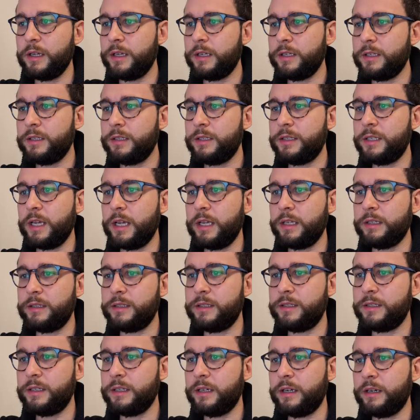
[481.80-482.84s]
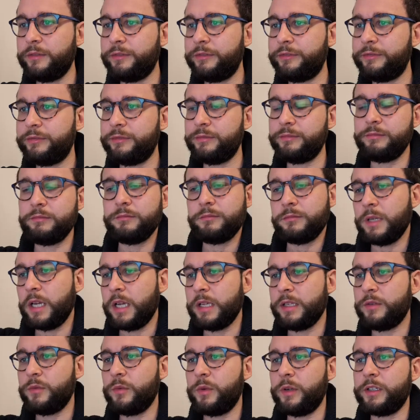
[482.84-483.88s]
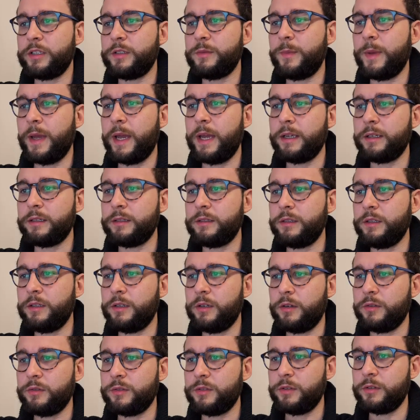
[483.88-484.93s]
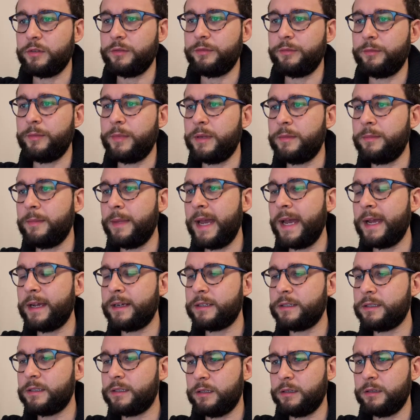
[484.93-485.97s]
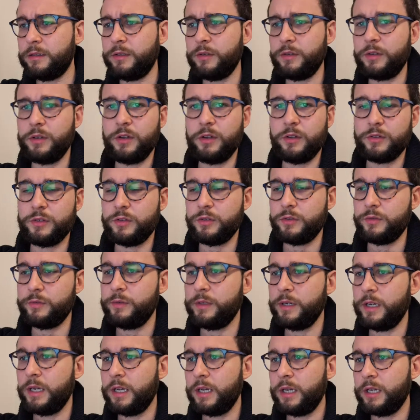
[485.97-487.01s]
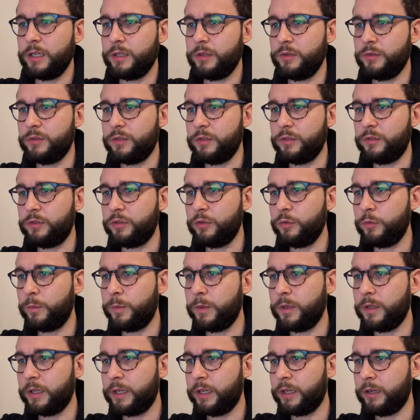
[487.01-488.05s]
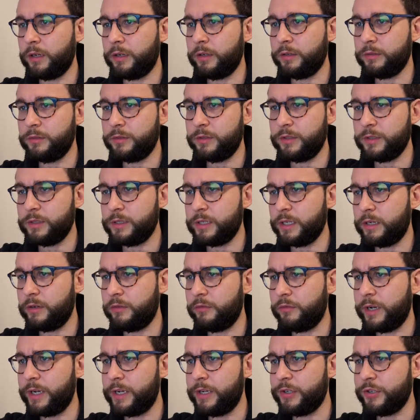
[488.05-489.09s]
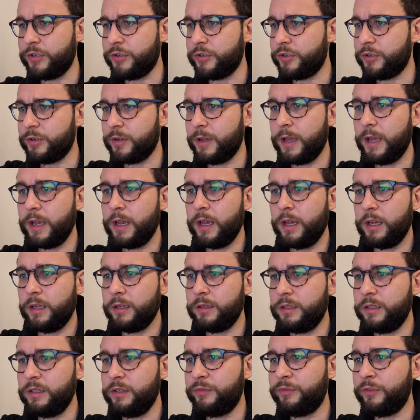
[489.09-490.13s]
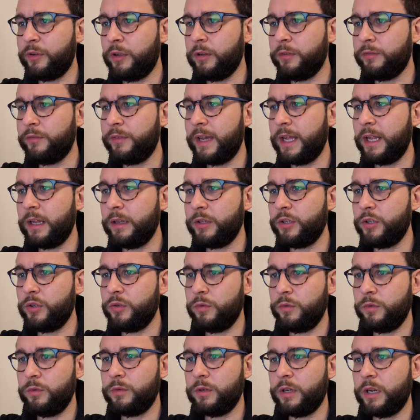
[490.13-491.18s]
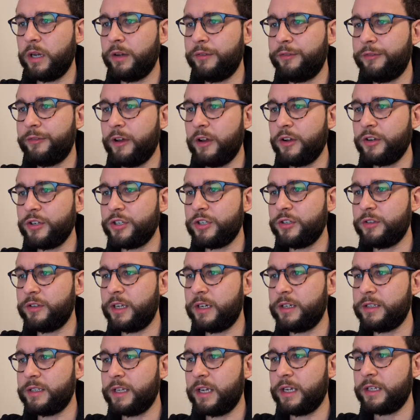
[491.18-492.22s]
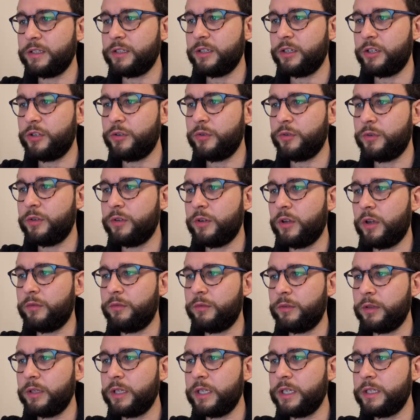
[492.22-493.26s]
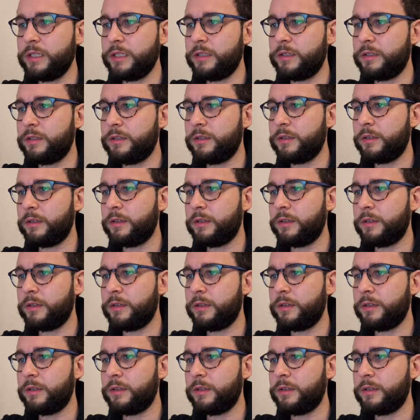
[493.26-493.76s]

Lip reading: set stuff as you would expect, you know, sort of min-max. You can also use a tuple here to set a range, default value, a function that is executed on release